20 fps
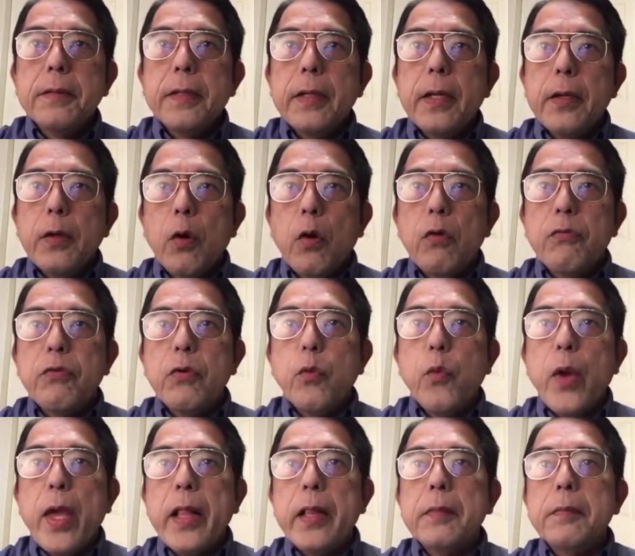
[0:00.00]
and
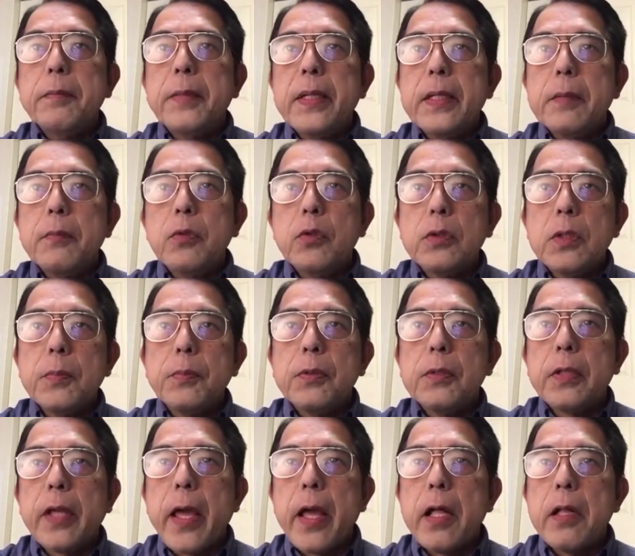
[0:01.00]
overwhelmed by
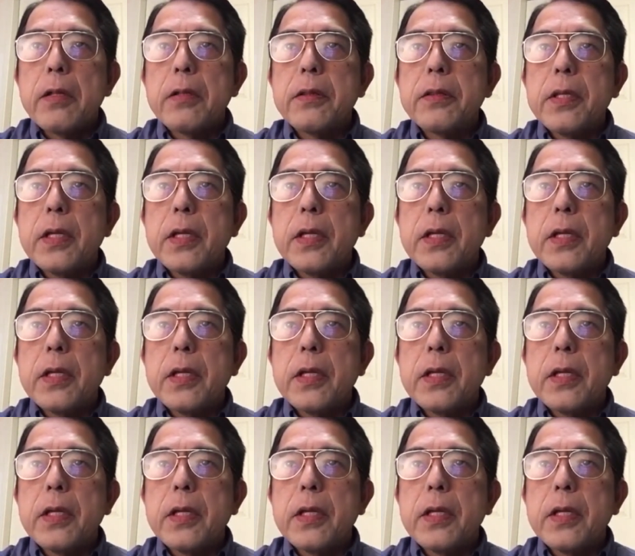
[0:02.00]
multiple health,